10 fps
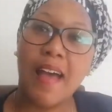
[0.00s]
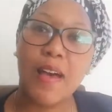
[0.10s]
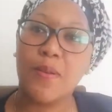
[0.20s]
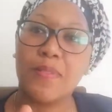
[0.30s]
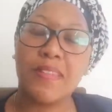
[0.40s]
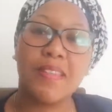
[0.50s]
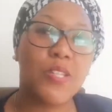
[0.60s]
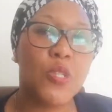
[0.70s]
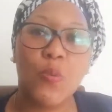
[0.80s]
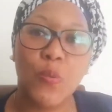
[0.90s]
How is it
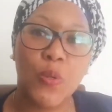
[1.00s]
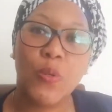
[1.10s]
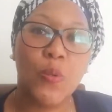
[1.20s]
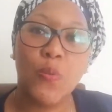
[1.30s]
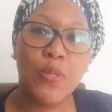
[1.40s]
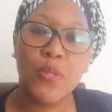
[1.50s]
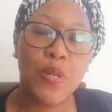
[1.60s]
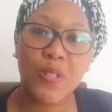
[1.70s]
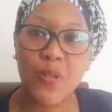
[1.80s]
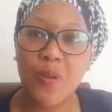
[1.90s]
that we do
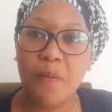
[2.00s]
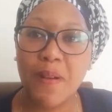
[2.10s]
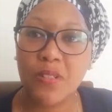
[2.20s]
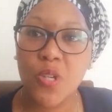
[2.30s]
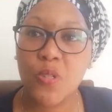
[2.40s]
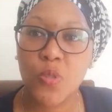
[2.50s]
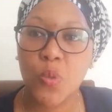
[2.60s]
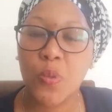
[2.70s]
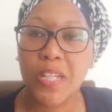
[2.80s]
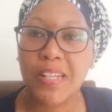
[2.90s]
not know about her
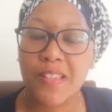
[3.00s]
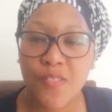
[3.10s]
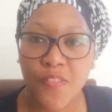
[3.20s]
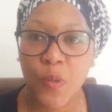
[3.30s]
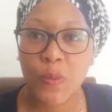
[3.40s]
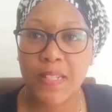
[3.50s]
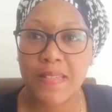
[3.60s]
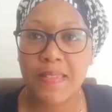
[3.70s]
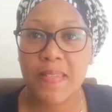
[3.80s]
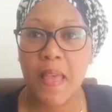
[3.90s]
story in its
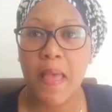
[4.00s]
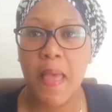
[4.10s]
fullness?